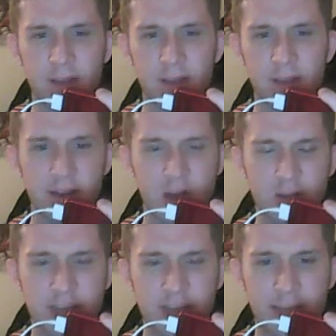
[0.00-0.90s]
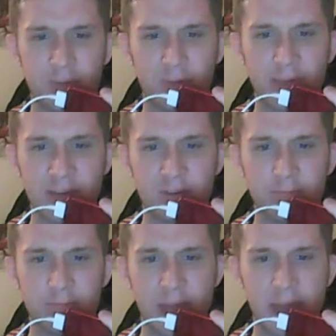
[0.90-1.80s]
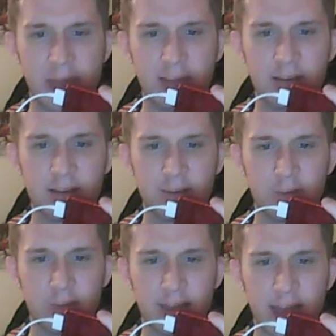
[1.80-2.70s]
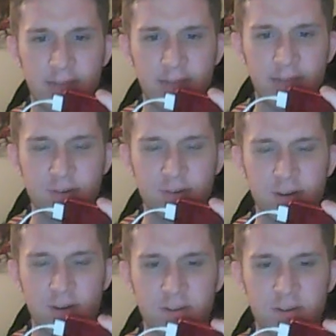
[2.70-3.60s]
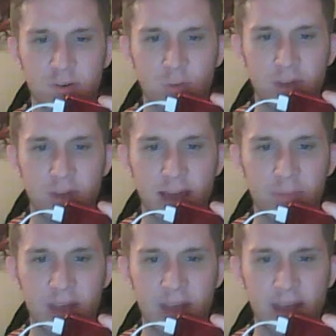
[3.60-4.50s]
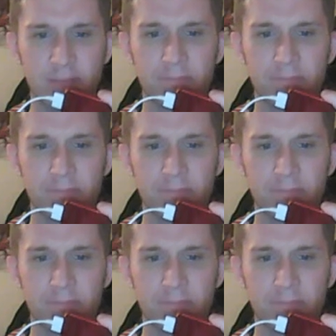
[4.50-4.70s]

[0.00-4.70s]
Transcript: And long snapper Patrick Manley with a calf injury also will not play.